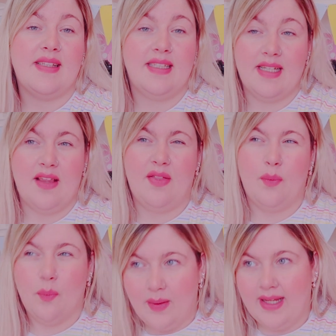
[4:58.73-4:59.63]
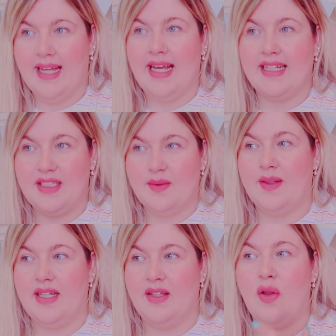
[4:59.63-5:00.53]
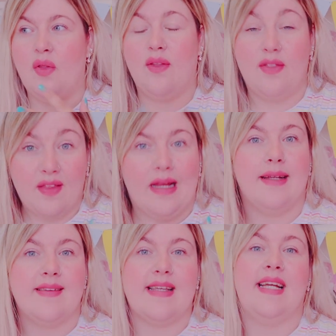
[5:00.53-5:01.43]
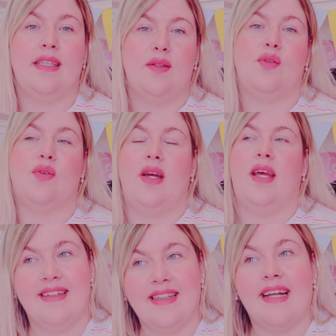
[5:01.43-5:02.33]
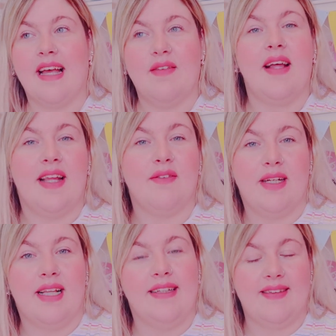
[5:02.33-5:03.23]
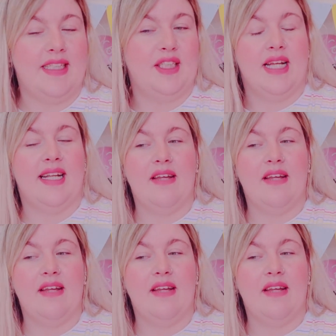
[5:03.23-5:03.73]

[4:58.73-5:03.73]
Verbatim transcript: and the way I do it and the things I illustrate. Yeah, like I've had that realisation. I